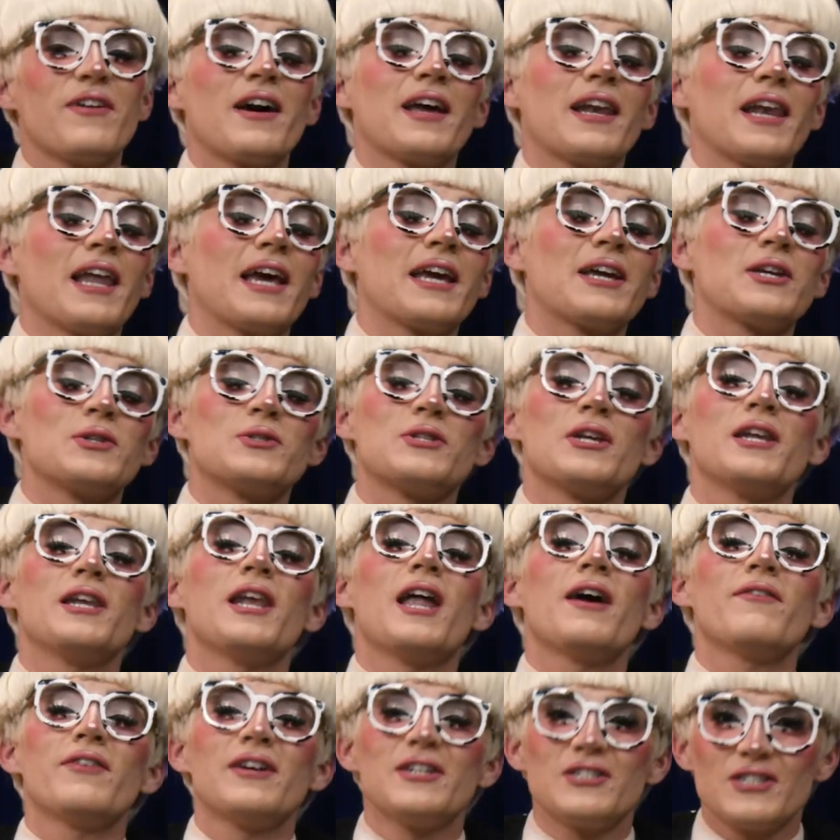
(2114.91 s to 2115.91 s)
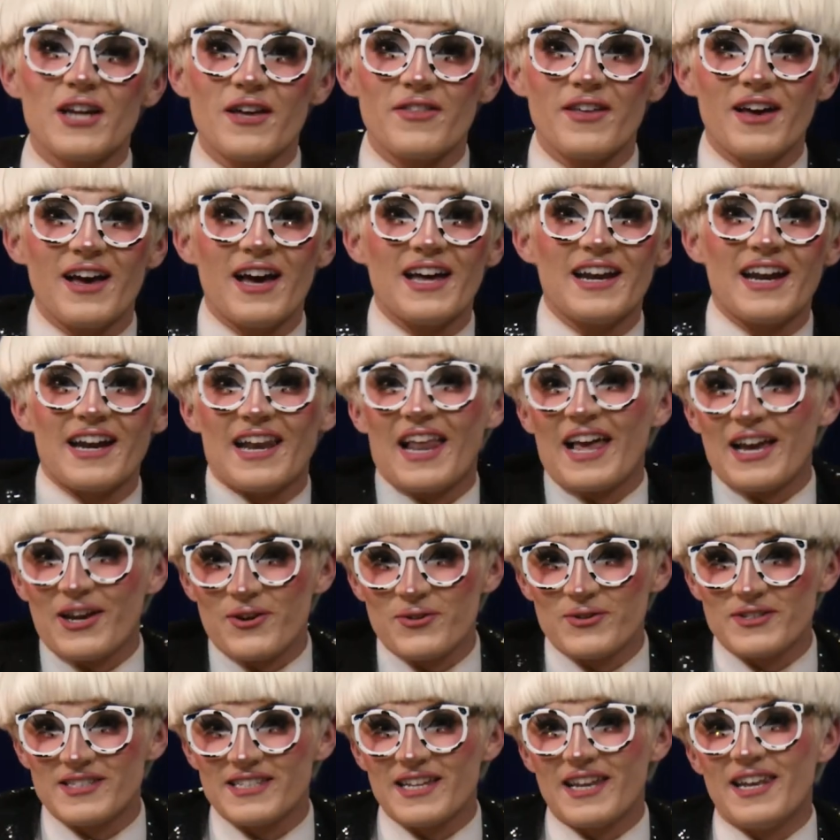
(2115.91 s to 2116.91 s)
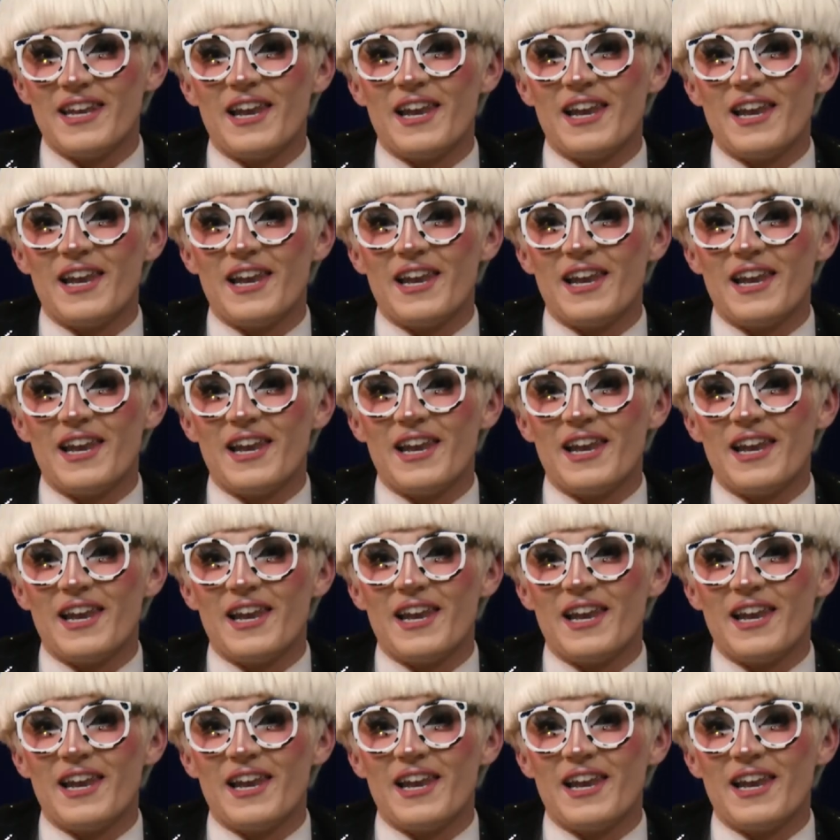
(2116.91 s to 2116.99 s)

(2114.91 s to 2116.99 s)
I'd like you to love each other, and I'd like you to